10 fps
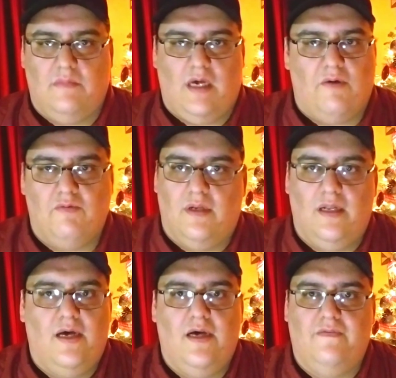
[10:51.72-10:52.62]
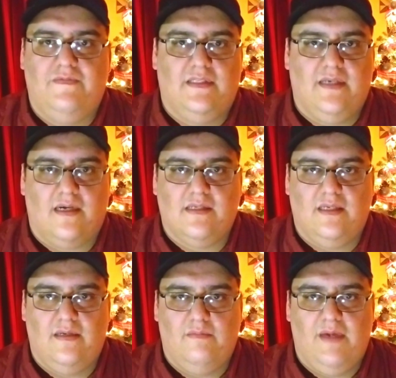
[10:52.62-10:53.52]
I would love to talk to
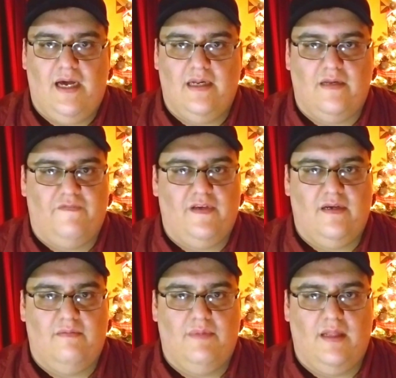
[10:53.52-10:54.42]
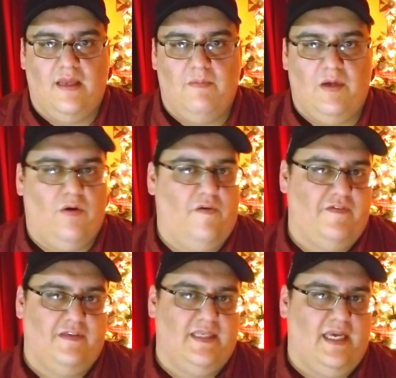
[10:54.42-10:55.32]
you about it. If you don't believe me, or if
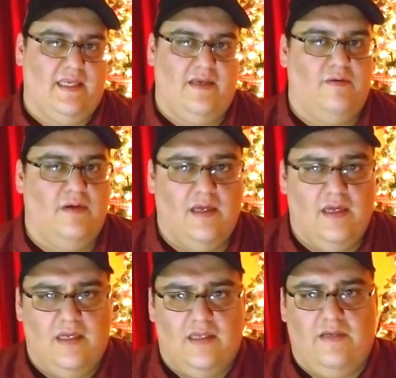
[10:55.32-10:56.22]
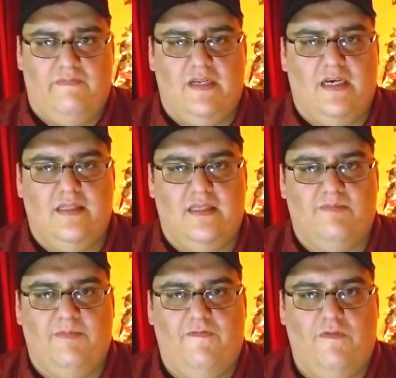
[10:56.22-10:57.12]
you say you've done this
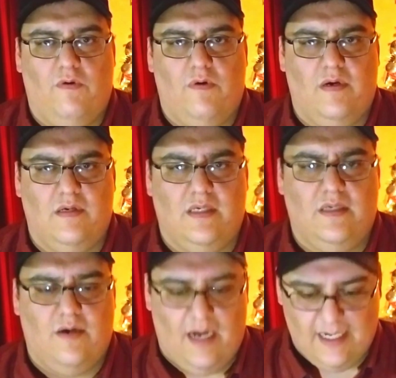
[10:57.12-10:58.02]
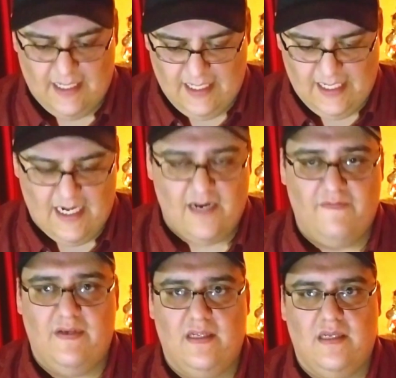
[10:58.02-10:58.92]
before and you know how to get out
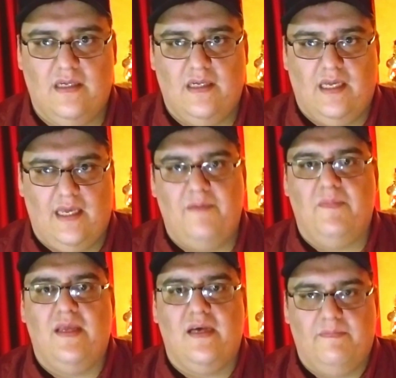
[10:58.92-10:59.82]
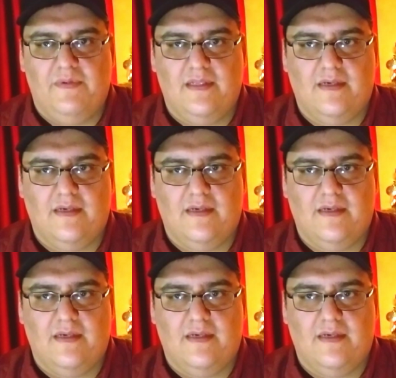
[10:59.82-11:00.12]
of it, hit me up in the